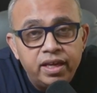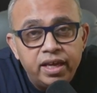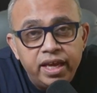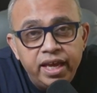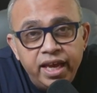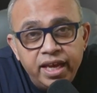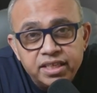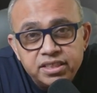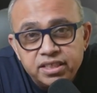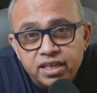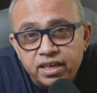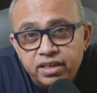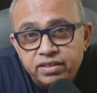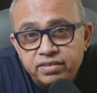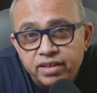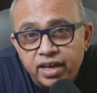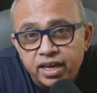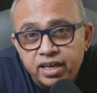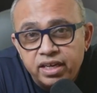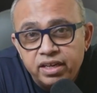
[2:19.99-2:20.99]
AHR is
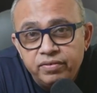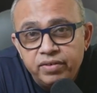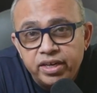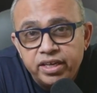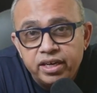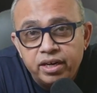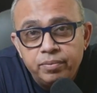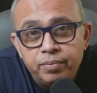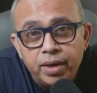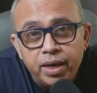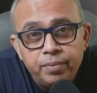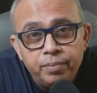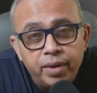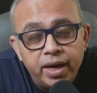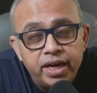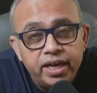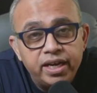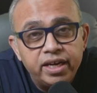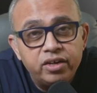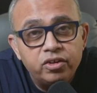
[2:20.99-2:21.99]
activated by
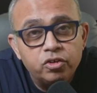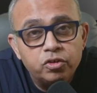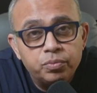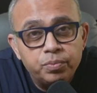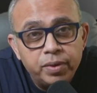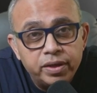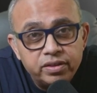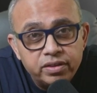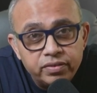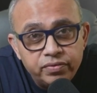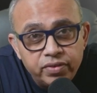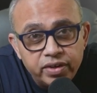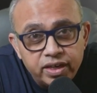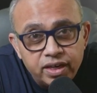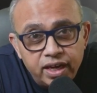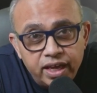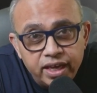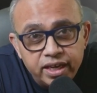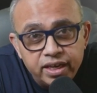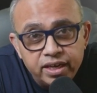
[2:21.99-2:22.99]
binding to specific
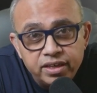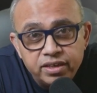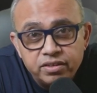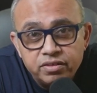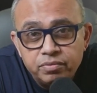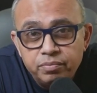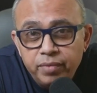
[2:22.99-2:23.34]
ligands,